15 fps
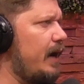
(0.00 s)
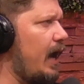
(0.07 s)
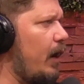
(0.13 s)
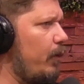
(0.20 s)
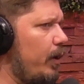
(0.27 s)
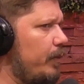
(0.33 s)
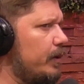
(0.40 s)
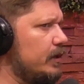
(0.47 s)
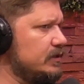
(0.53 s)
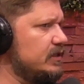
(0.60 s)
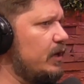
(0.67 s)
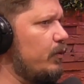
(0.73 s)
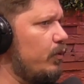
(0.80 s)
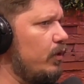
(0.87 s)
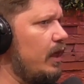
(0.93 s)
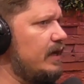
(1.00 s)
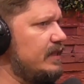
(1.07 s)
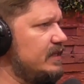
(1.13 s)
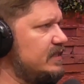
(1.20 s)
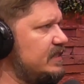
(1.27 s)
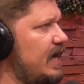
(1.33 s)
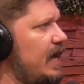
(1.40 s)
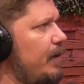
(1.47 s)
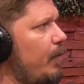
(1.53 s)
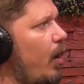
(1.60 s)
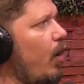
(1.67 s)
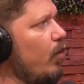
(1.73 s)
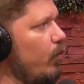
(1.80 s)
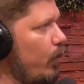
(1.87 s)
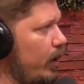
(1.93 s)
highway because they were like the same
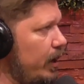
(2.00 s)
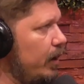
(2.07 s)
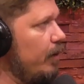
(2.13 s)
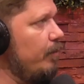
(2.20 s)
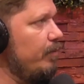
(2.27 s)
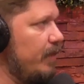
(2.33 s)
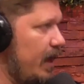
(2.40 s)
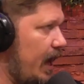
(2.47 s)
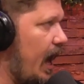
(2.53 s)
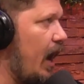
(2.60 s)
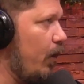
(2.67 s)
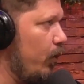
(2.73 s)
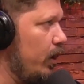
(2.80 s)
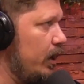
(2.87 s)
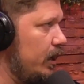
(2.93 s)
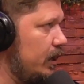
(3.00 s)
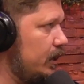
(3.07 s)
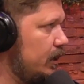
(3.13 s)
all the way up the highway.